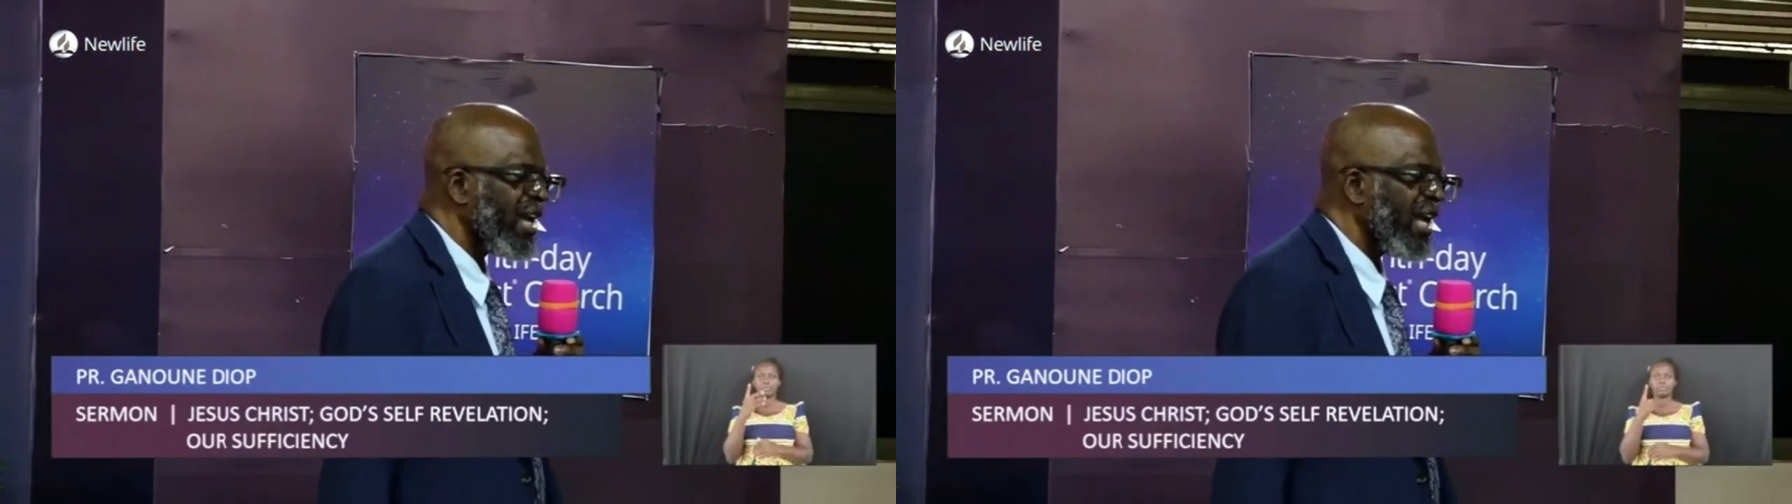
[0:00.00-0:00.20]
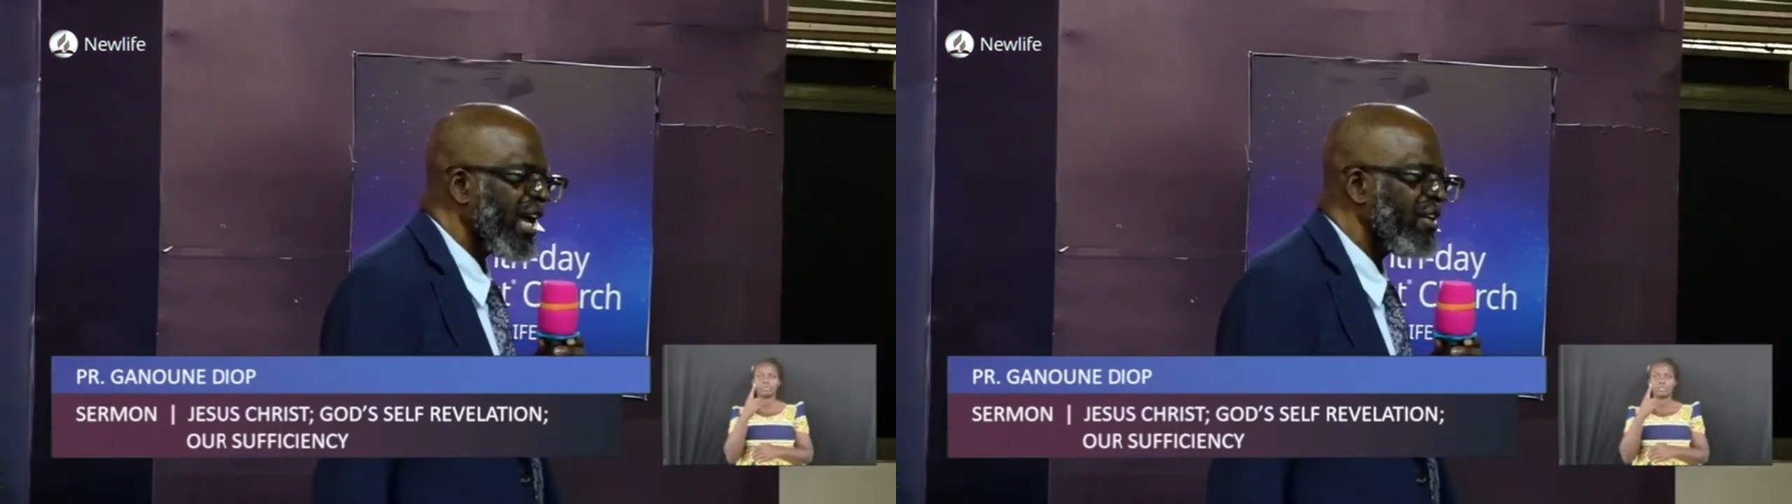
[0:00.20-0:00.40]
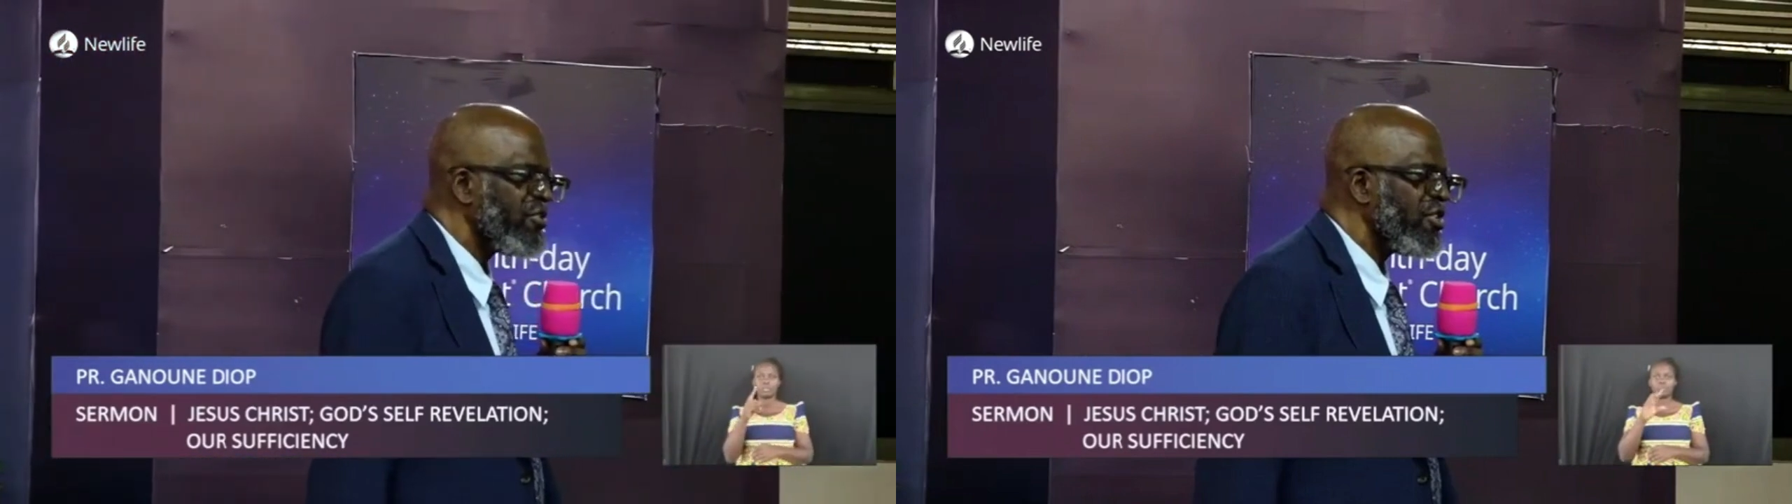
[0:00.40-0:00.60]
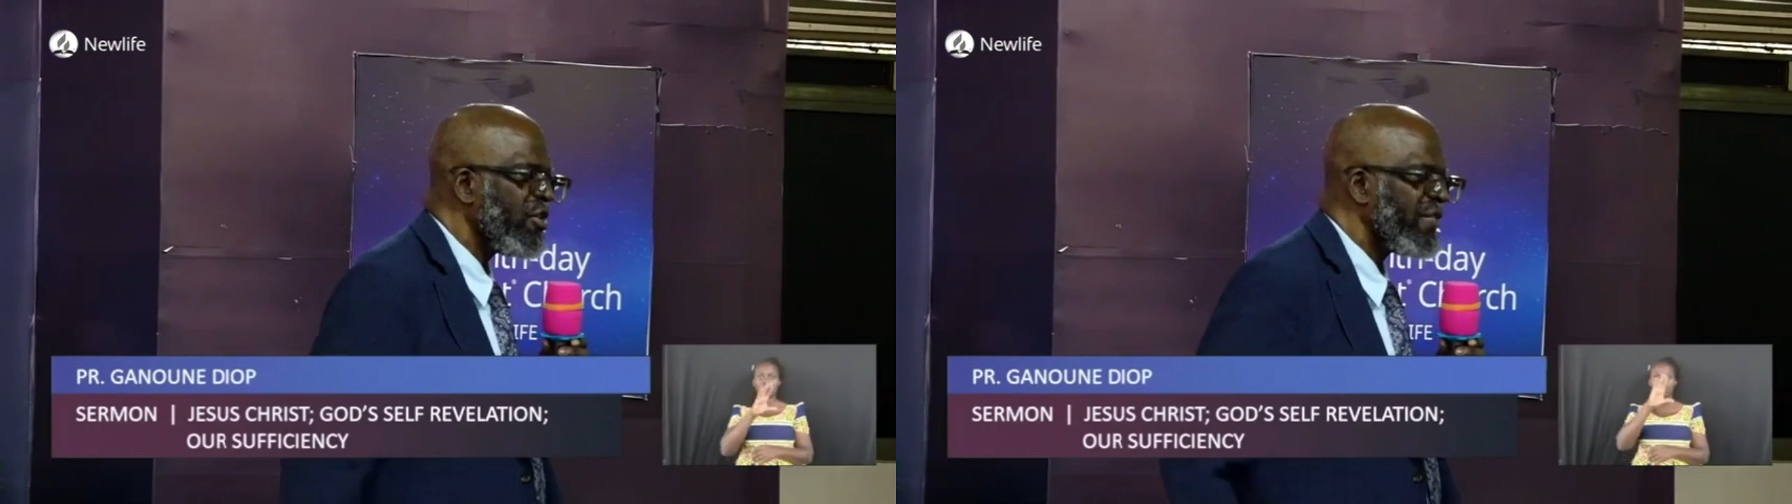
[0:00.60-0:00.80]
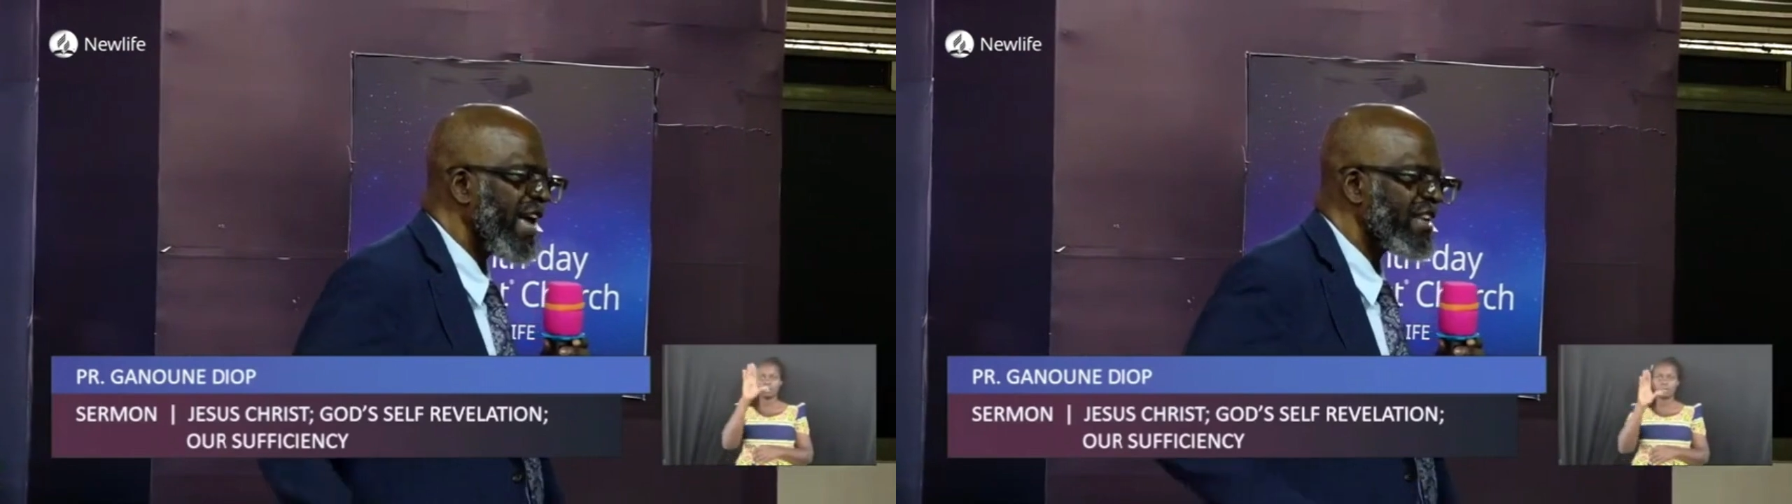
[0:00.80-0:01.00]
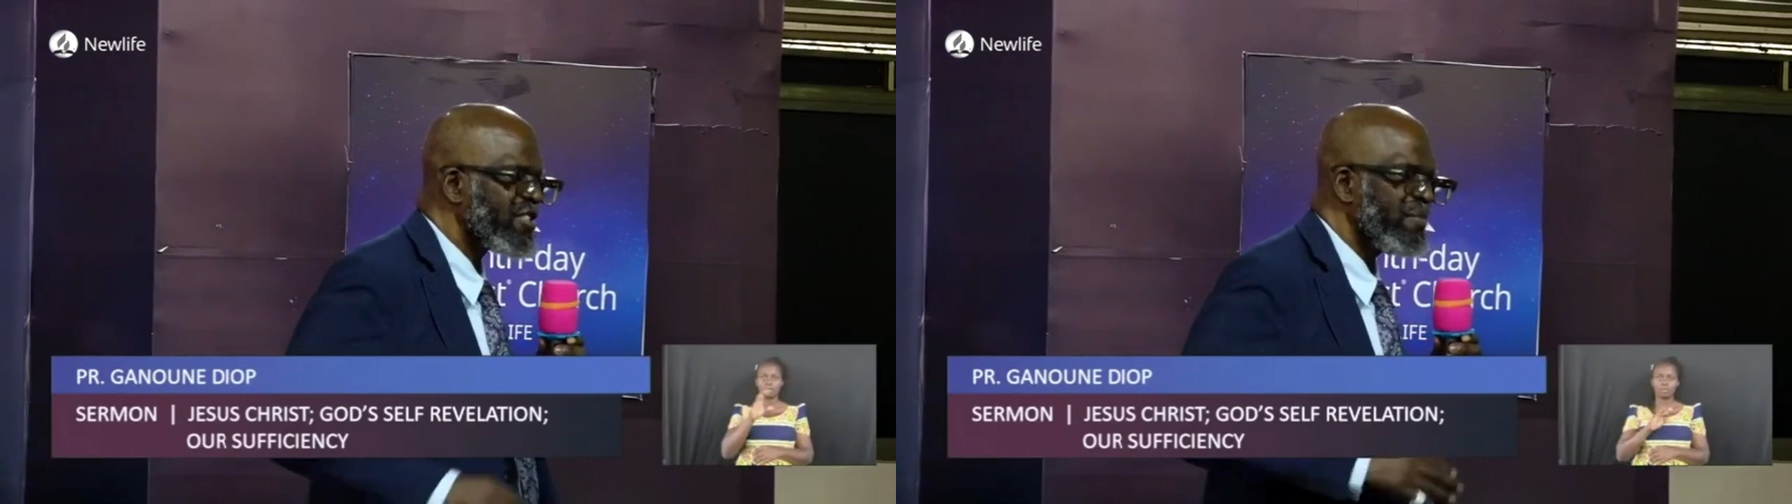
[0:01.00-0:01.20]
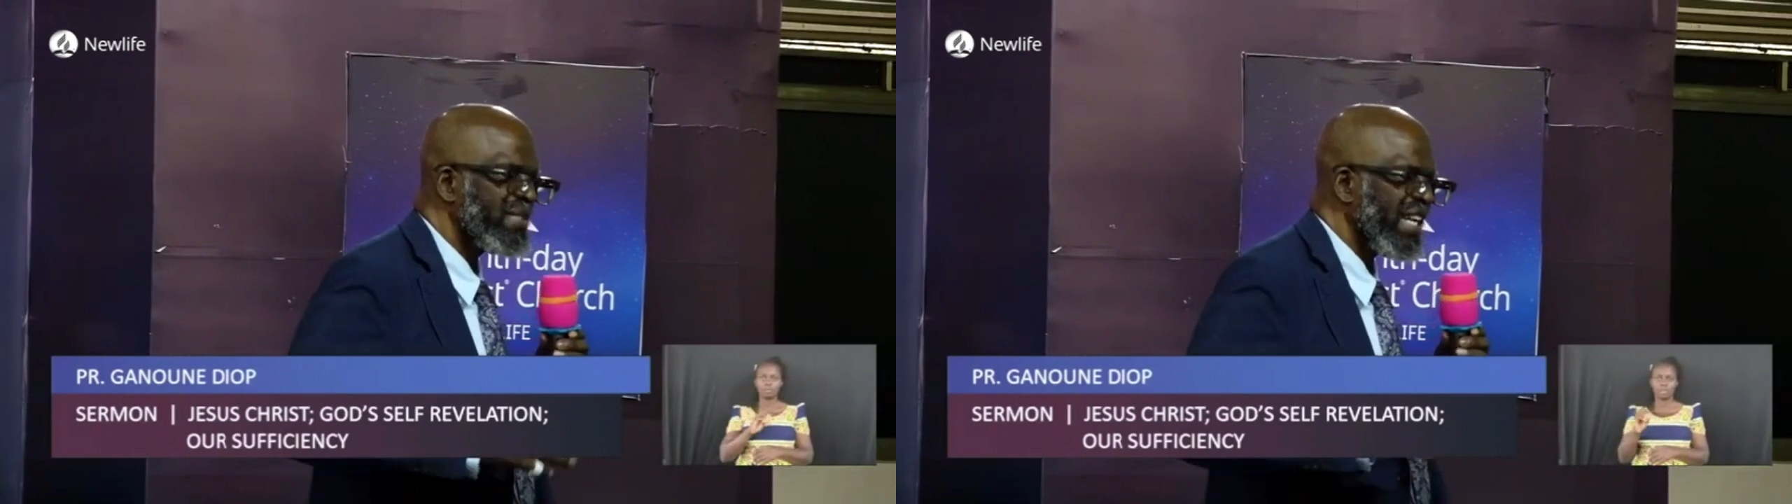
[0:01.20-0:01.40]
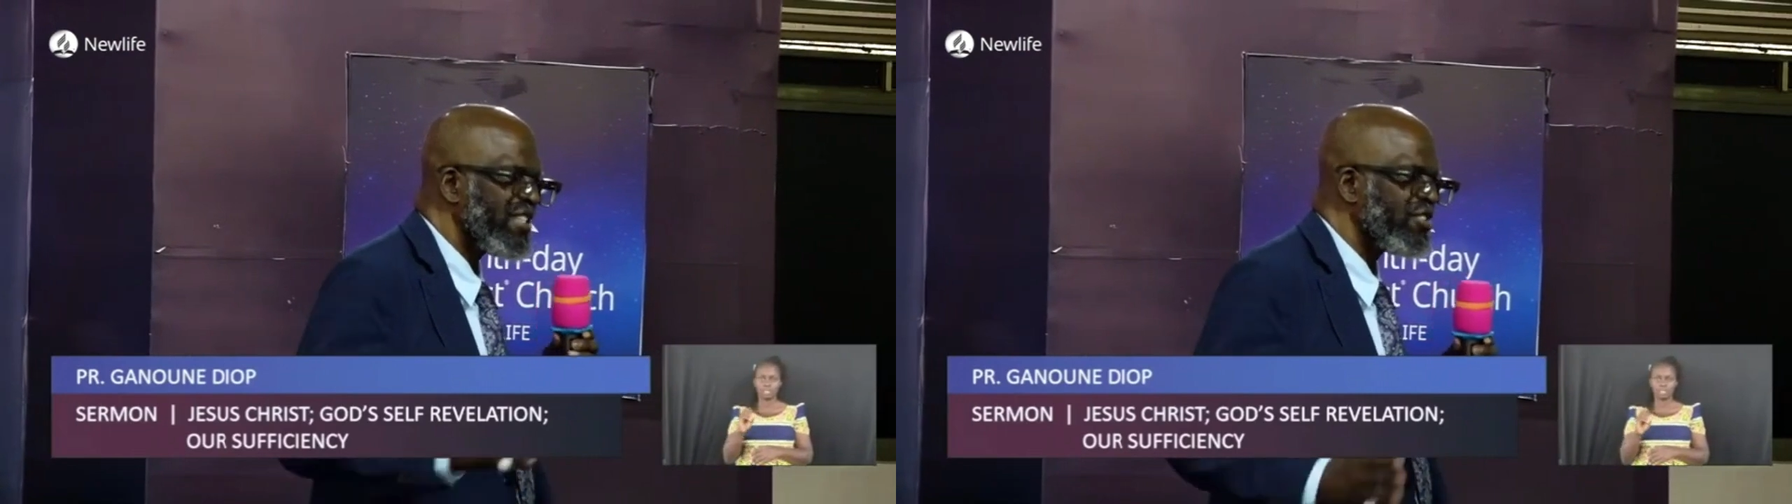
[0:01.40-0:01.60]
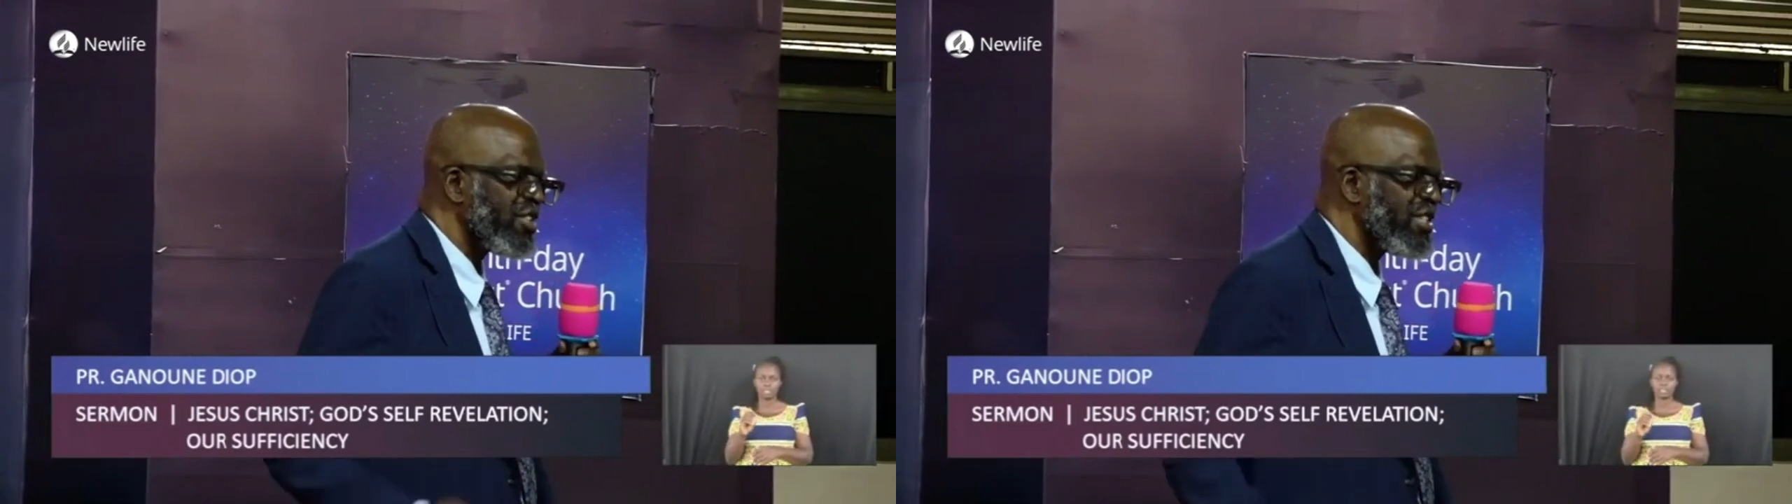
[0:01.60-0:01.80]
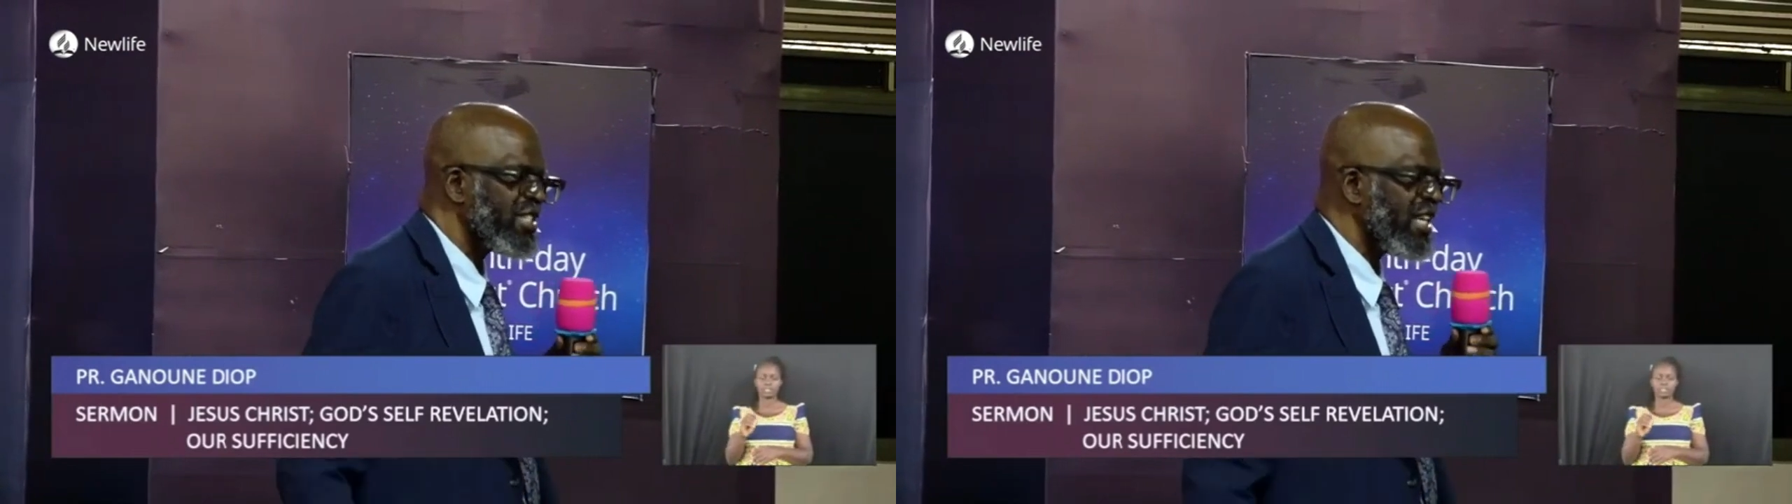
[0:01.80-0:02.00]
And there are some tensions